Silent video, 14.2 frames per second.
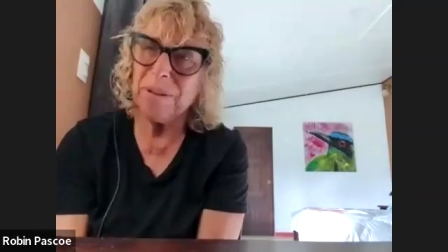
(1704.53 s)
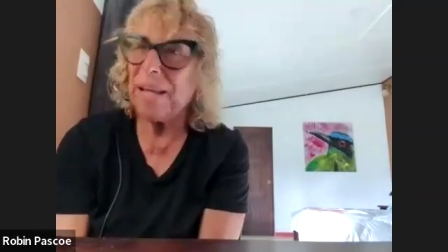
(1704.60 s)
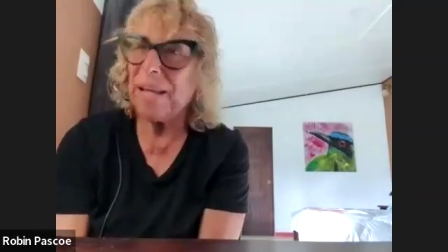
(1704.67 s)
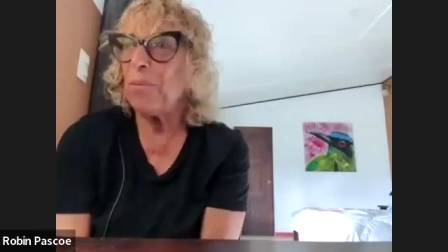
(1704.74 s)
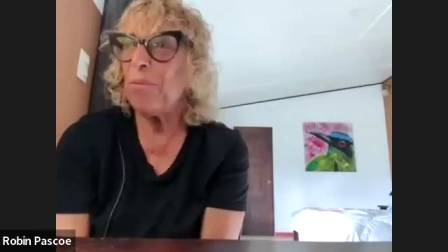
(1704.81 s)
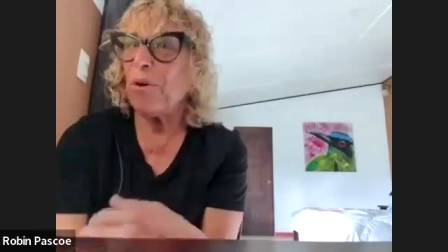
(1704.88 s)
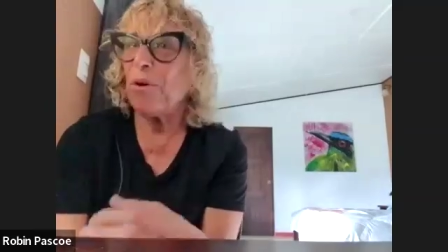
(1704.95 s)

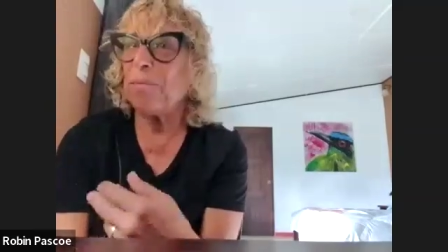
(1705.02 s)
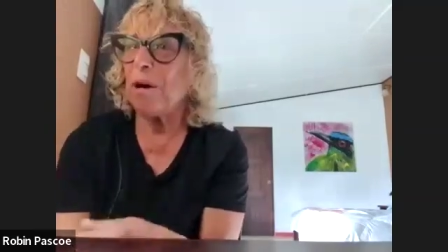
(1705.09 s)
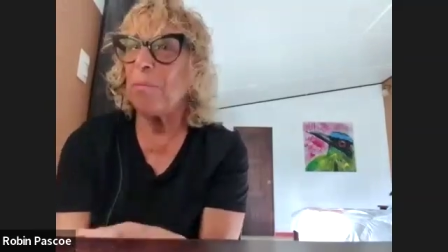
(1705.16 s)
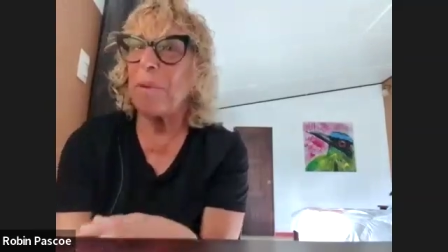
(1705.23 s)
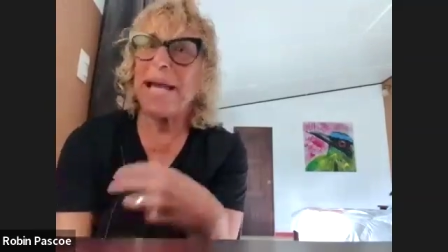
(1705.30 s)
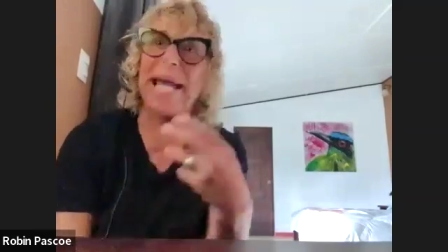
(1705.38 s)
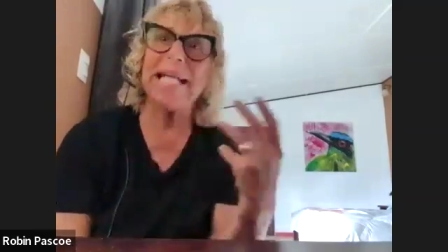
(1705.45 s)
Like I wrote about
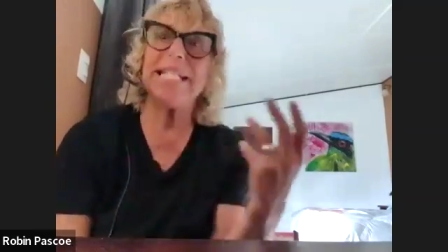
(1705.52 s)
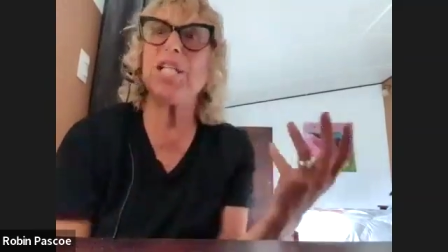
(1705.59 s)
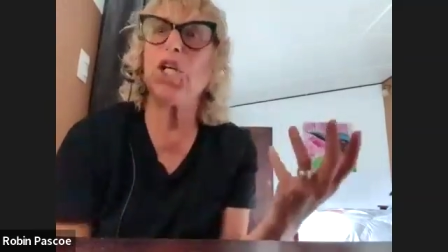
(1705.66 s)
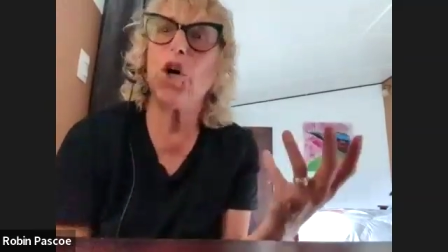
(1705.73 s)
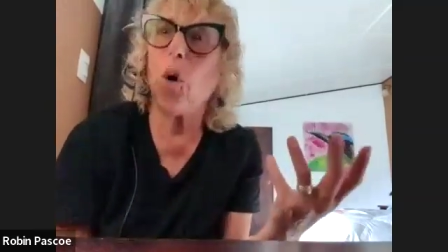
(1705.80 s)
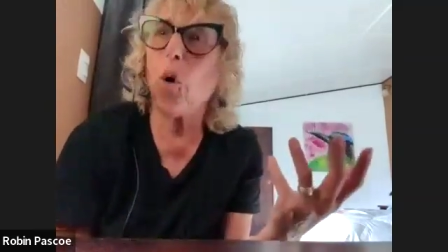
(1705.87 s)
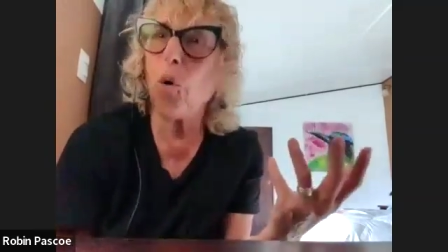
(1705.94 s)
my auntie
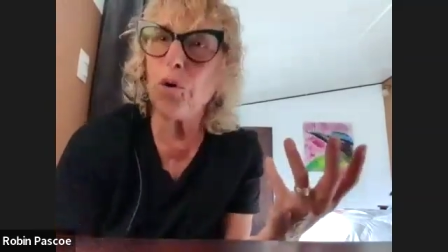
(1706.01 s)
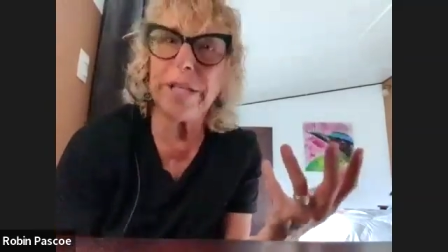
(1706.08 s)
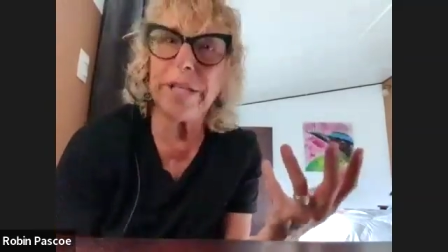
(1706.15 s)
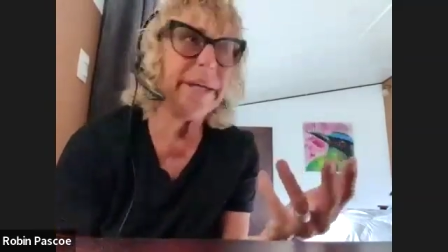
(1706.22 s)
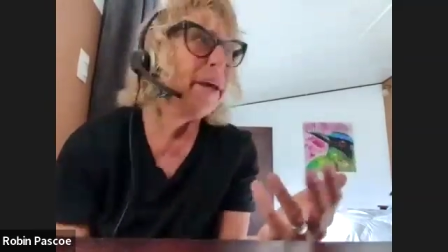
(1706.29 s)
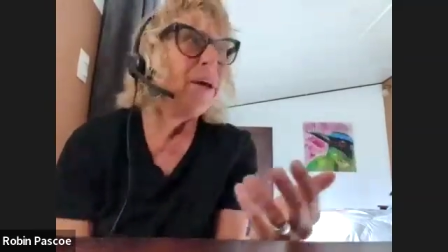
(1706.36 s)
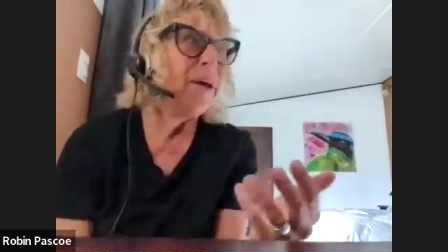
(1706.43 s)

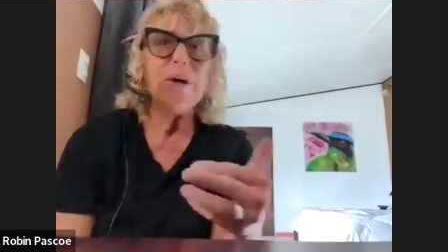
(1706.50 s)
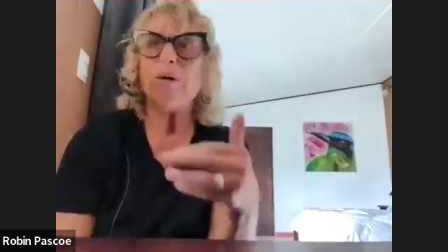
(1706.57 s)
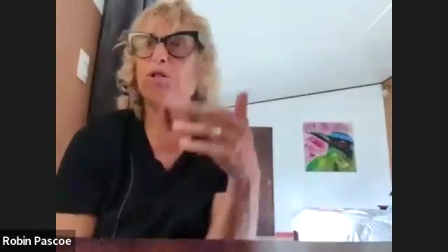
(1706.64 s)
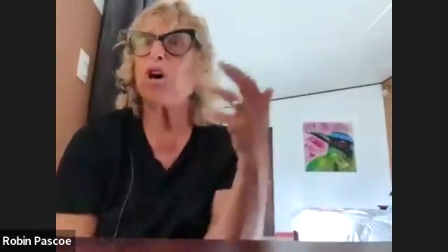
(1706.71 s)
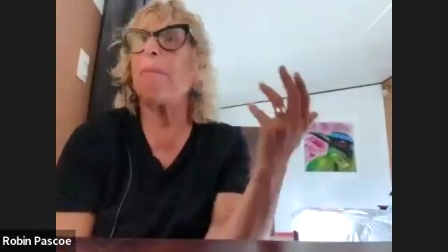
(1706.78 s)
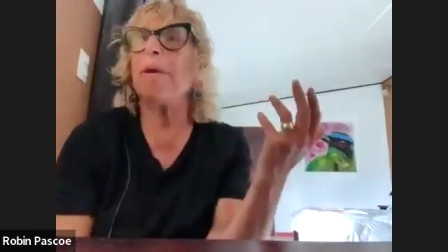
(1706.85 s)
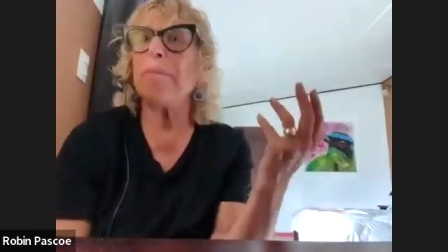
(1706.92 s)
Goldie, who
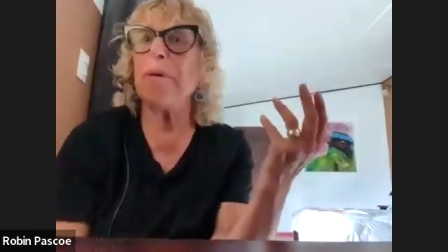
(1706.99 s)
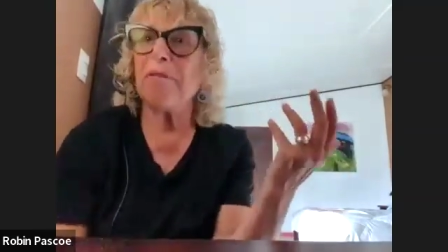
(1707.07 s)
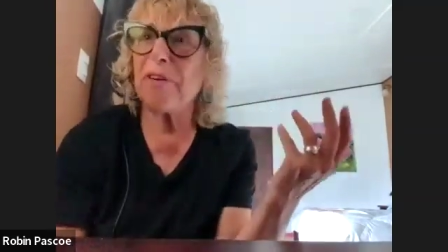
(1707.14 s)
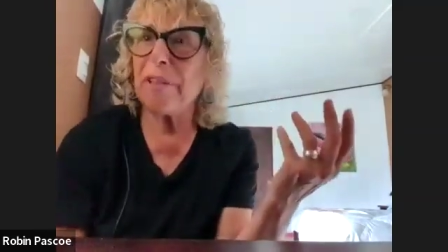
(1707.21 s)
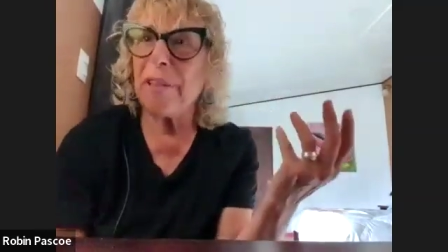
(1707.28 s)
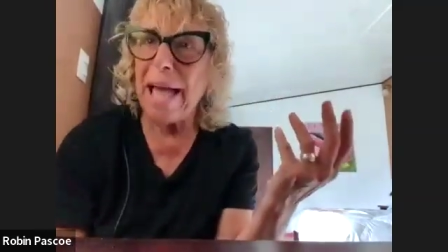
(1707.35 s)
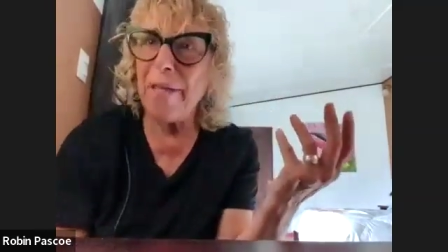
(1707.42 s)
taught me about
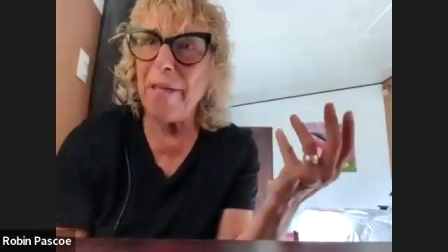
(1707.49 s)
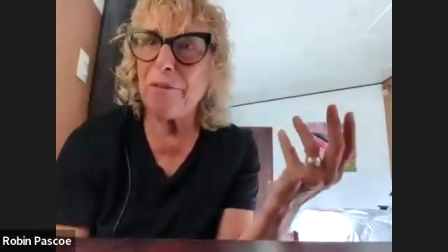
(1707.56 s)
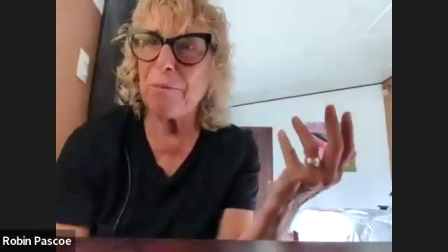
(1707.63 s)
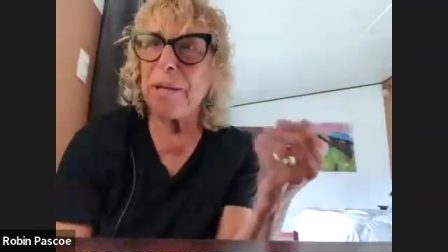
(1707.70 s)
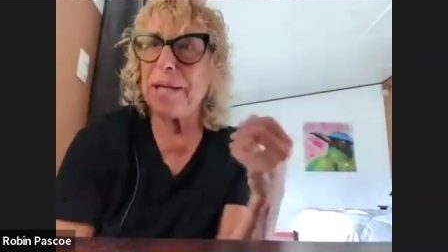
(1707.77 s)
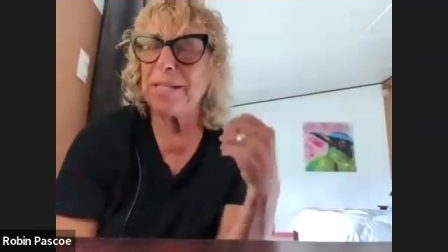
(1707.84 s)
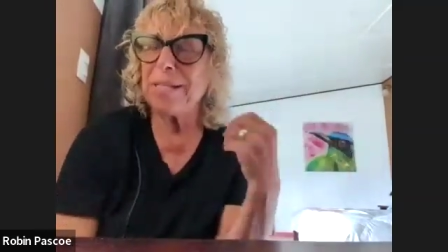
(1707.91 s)

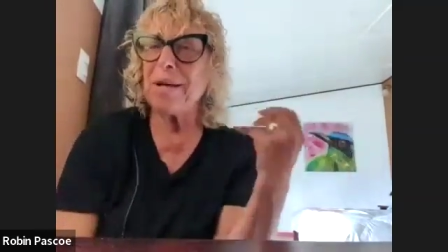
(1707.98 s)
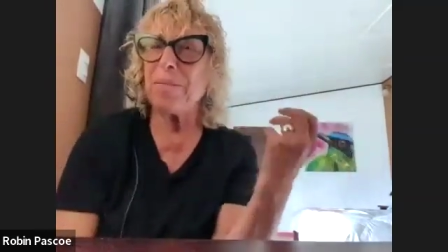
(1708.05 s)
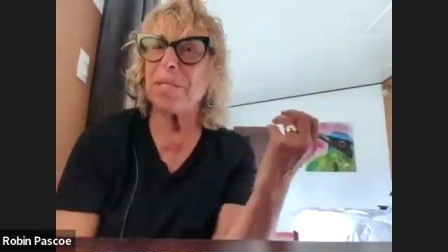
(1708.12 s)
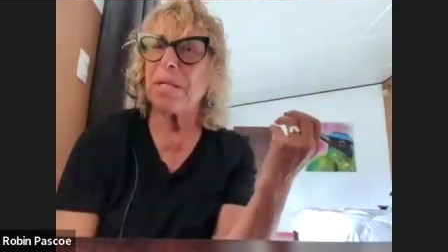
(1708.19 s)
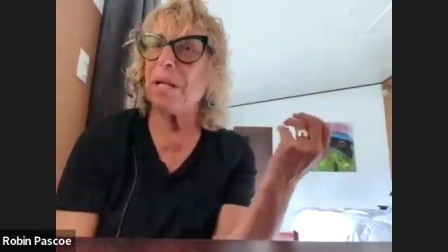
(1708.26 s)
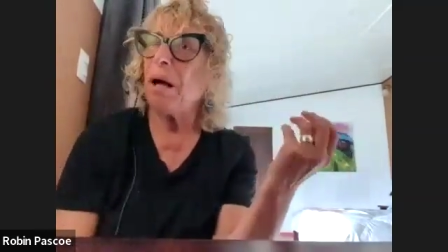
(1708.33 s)
philanthropy, and someone said,